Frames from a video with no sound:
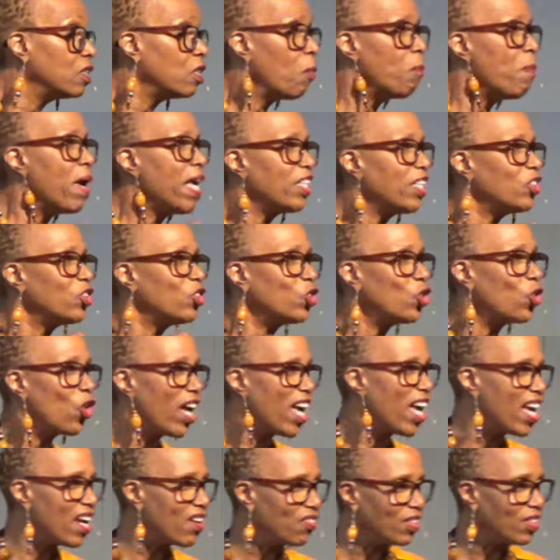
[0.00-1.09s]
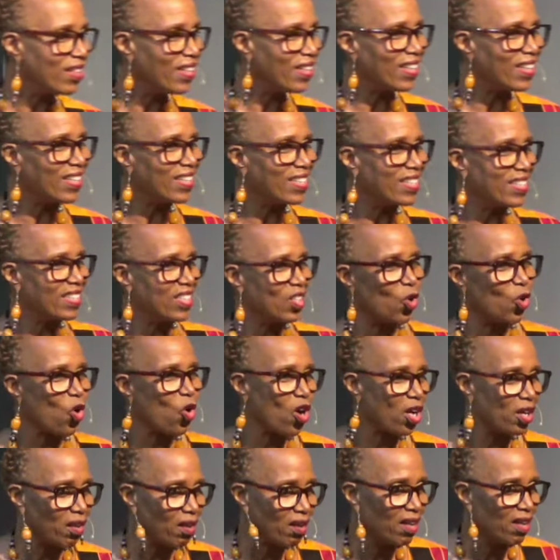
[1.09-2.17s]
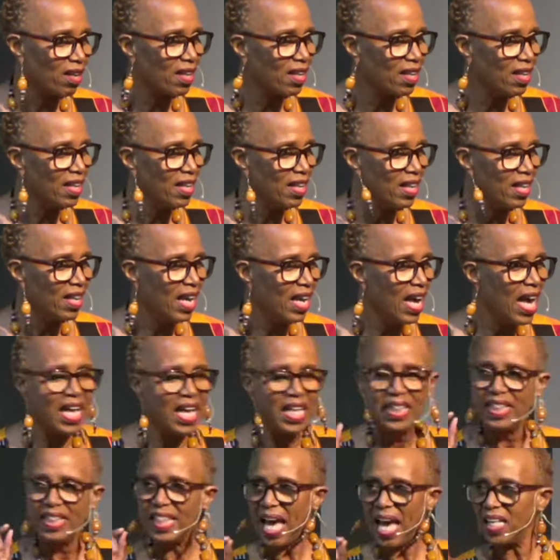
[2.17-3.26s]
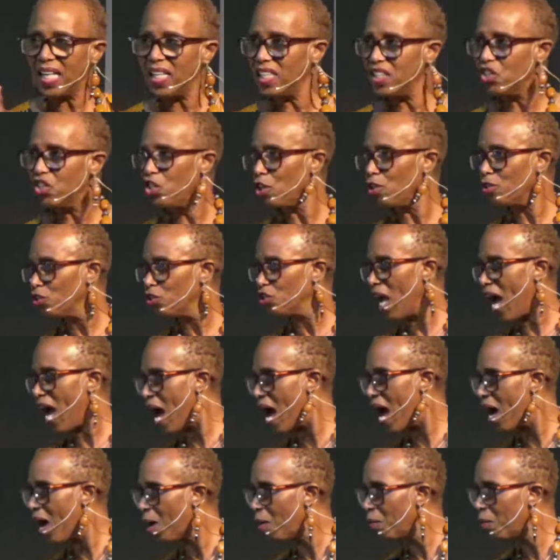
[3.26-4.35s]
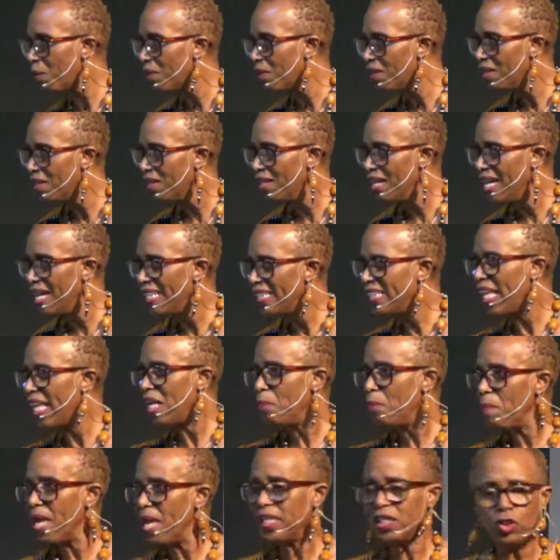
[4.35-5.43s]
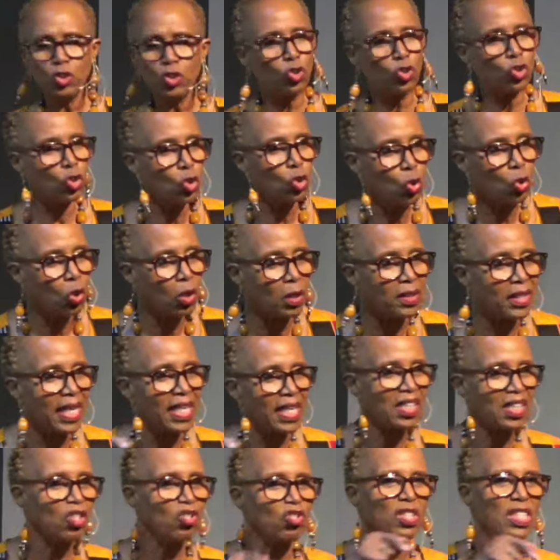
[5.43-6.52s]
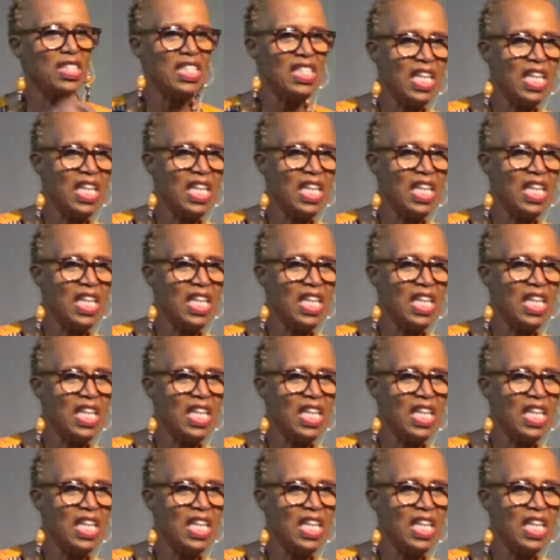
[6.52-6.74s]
to make sure everything is in order. That is their job. They make sure that there's